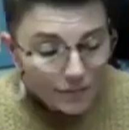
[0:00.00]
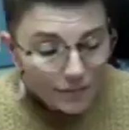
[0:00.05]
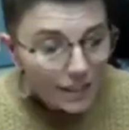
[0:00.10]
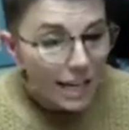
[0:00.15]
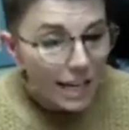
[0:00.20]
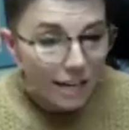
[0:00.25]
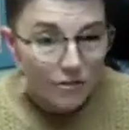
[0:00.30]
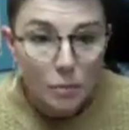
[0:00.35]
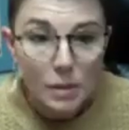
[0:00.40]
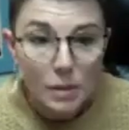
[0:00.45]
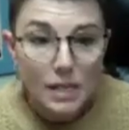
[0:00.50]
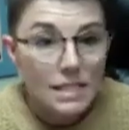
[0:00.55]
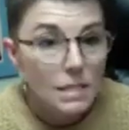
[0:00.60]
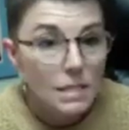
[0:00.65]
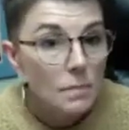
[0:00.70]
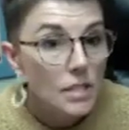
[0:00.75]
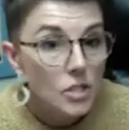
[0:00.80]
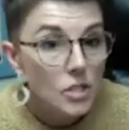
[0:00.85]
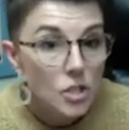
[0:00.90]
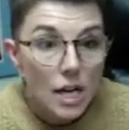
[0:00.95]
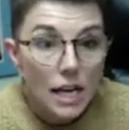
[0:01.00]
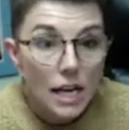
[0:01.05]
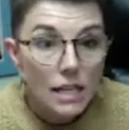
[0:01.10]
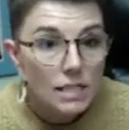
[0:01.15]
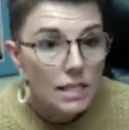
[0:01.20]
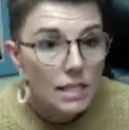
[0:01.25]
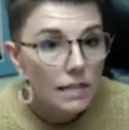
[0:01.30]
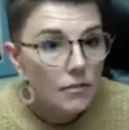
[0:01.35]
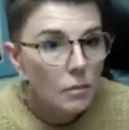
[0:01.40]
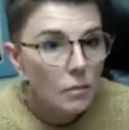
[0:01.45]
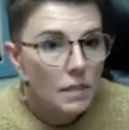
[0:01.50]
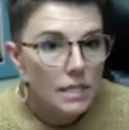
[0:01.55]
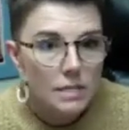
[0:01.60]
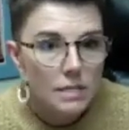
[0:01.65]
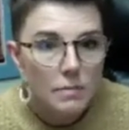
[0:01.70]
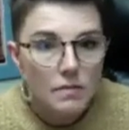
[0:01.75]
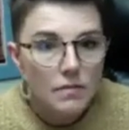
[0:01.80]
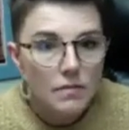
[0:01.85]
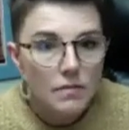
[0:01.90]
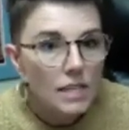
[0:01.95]
everybody's been checked, everybody's
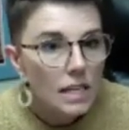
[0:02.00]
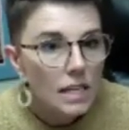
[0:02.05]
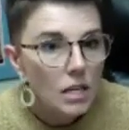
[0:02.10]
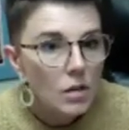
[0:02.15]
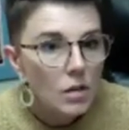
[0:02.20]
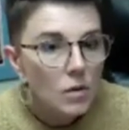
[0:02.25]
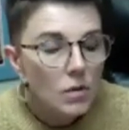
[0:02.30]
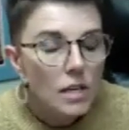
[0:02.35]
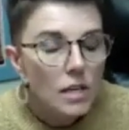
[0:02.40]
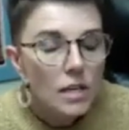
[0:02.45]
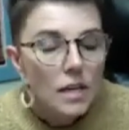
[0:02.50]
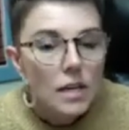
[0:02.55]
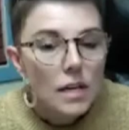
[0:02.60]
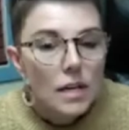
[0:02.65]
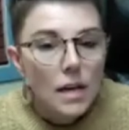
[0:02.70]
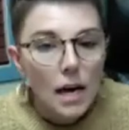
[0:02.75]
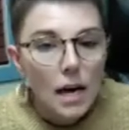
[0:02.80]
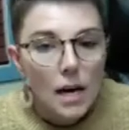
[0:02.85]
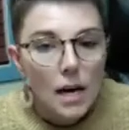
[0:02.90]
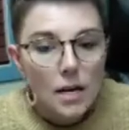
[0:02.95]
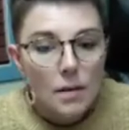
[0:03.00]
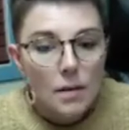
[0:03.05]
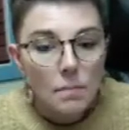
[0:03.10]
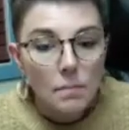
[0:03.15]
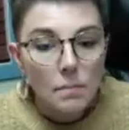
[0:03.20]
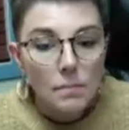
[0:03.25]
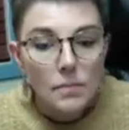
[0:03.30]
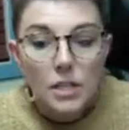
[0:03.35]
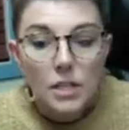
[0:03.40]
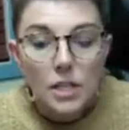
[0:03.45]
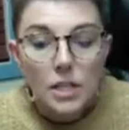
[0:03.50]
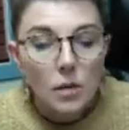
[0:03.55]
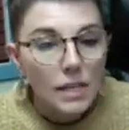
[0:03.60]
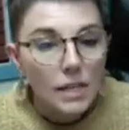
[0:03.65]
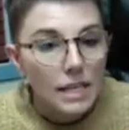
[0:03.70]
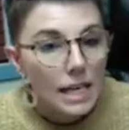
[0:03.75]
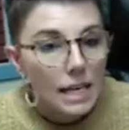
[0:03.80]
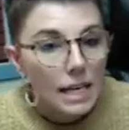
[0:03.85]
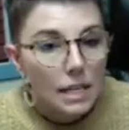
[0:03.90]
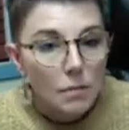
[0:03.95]
been vetoed.
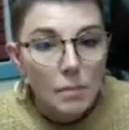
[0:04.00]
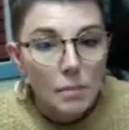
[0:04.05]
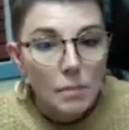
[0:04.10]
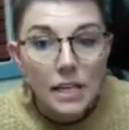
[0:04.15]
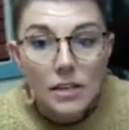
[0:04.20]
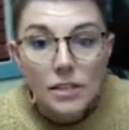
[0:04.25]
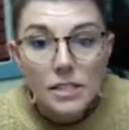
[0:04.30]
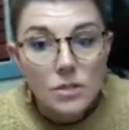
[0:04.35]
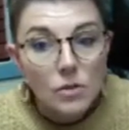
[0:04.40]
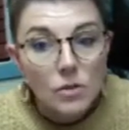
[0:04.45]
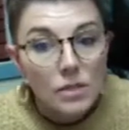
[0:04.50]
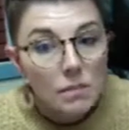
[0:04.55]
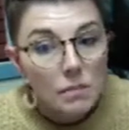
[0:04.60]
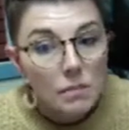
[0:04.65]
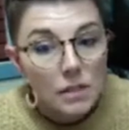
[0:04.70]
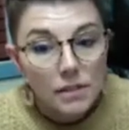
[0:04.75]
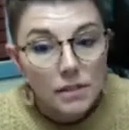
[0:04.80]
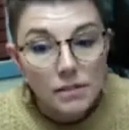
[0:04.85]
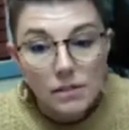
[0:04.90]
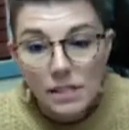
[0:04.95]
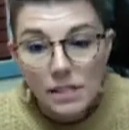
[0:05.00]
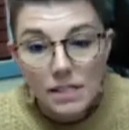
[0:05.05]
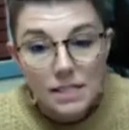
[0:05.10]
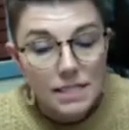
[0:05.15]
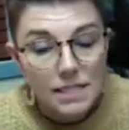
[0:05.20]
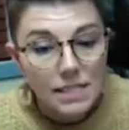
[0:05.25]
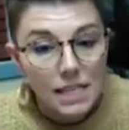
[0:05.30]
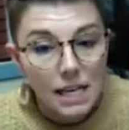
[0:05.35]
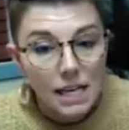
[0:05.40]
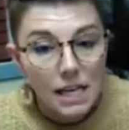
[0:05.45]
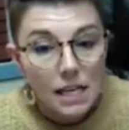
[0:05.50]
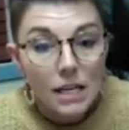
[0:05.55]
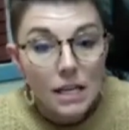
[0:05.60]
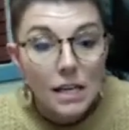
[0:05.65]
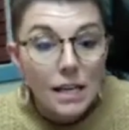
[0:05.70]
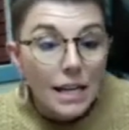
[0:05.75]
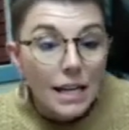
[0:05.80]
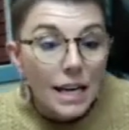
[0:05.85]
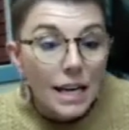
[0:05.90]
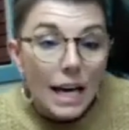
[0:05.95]
Again, parents will email and say,
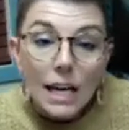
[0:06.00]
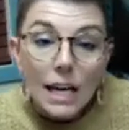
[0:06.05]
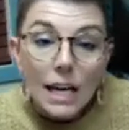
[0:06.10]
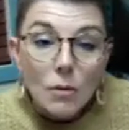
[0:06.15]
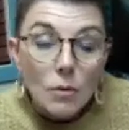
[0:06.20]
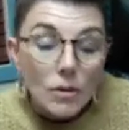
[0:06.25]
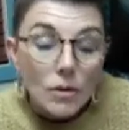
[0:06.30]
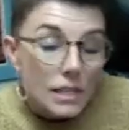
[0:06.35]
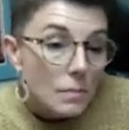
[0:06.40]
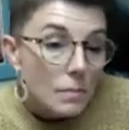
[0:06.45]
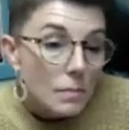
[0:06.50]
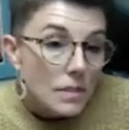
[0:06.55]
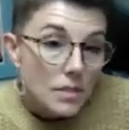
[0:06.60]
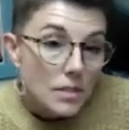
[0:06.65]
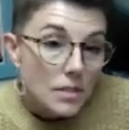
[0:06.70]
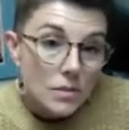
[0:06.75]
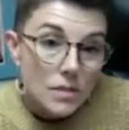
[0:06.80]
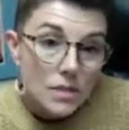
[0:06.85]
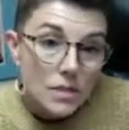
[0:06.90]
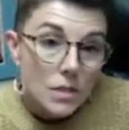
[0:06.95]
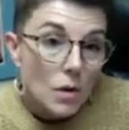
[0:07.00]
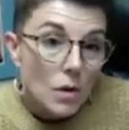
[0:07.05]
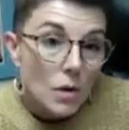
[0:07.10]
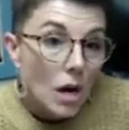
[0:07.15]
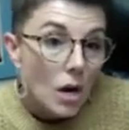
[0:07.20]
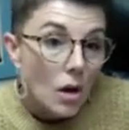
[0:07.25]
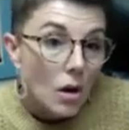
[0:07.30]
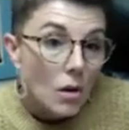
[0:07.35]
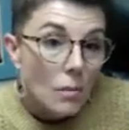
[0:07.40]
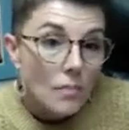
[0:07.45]
hey, we're keeping so and so home.